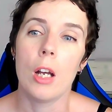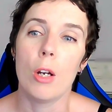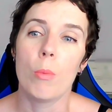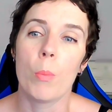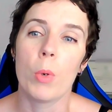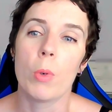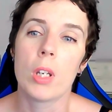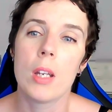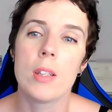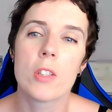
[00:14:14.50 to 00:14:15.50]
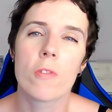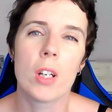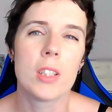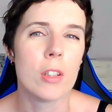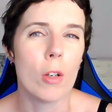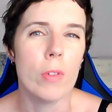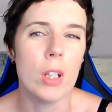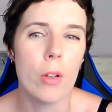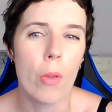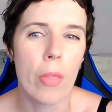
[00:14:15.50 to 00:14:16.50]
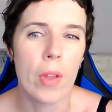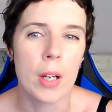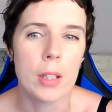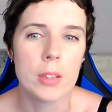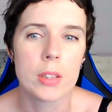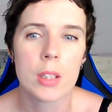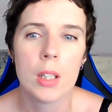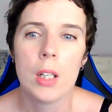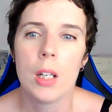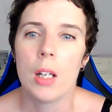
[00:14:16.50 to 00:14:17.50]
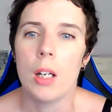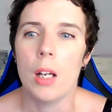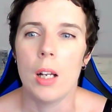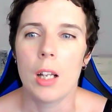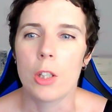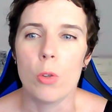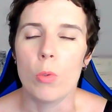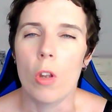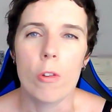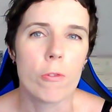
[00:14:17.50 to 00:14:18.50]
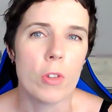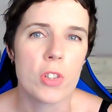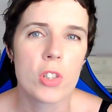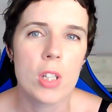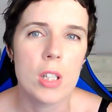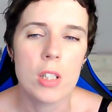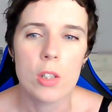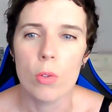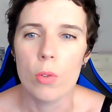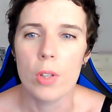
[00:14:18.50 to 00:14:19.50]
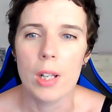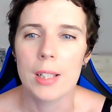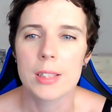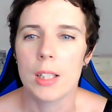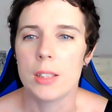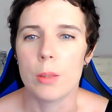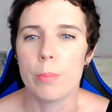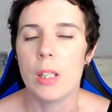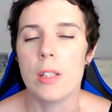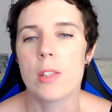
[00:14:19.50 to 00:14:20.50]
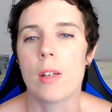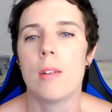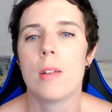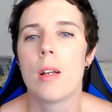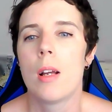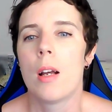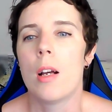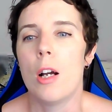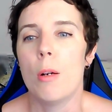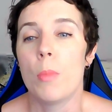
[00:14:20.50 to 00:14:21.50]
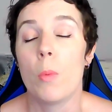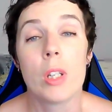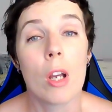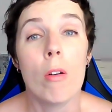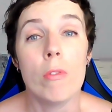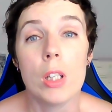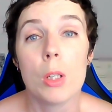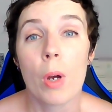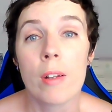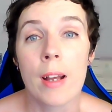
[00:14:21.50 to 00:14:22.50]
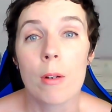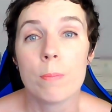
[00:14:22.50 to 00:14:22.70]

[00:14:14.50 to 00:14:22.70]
When we were kids, fighting over little things, like who got the front seat or the last slice of pizza. But we get on really well now.